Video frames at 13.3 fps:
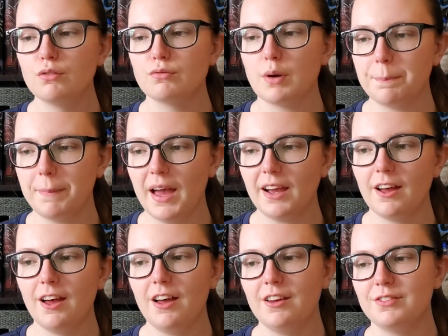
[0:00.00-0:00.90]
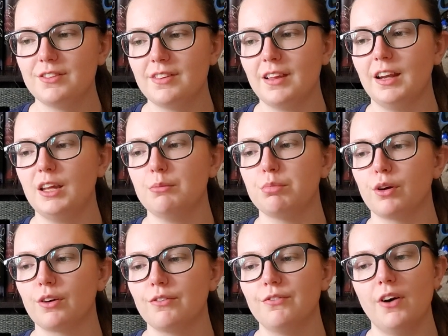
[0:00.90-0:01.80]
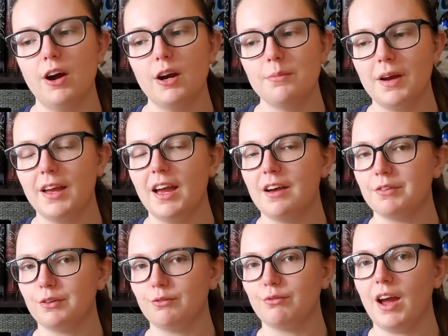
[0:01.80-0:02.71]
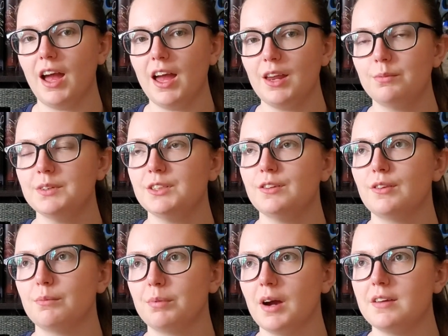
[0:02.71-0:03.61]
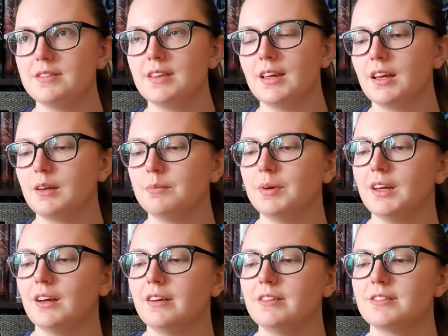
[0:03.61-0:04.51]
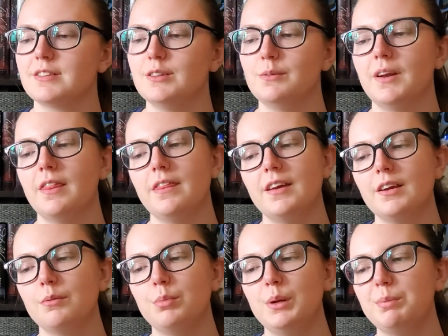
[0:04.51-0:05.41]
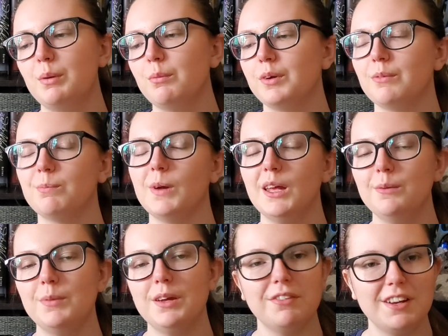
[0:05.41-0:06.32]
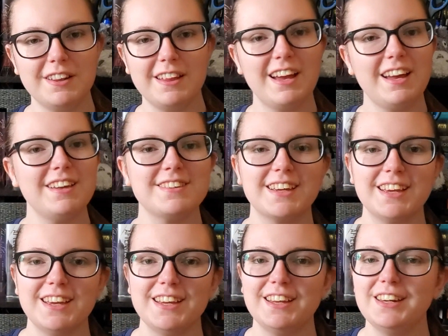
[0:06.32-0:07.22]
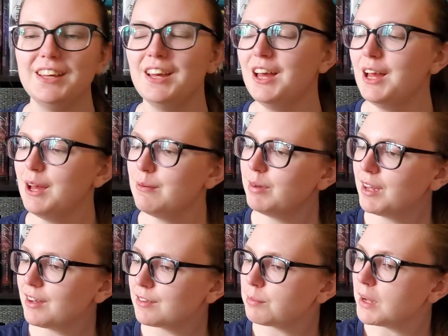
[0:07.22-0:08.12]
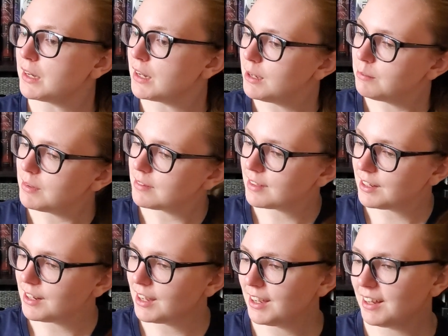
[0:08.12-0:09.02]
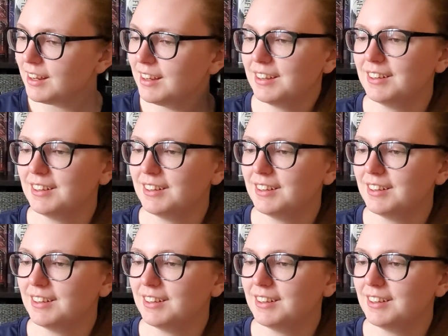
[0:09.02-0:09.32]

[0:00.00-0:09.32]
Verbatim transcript: Rebecca of Sunnybrook Farm I haven't read, which is surprising because you would think people would have made me read that as a kid because my name is in it.